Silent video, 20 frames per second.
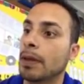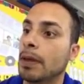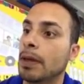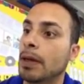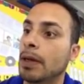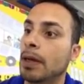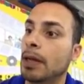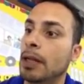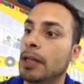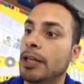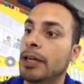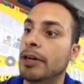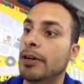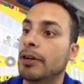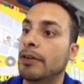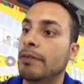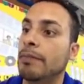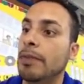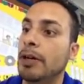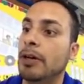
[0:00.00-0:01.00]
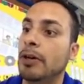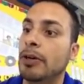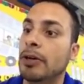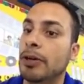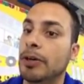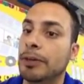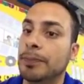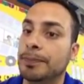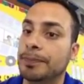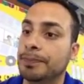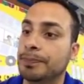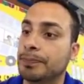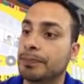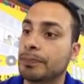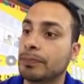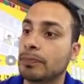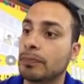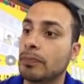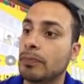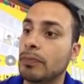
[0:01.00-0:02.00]
A liter of milk,
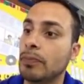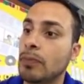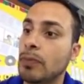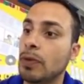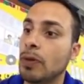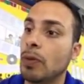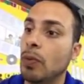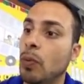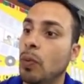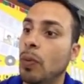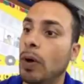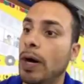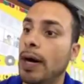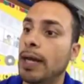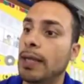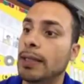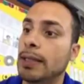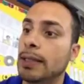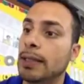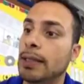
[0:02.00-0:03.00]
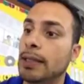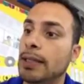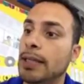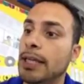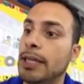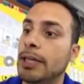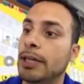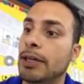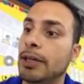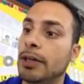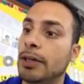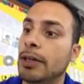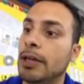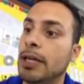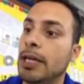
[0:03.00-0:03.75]
1 liter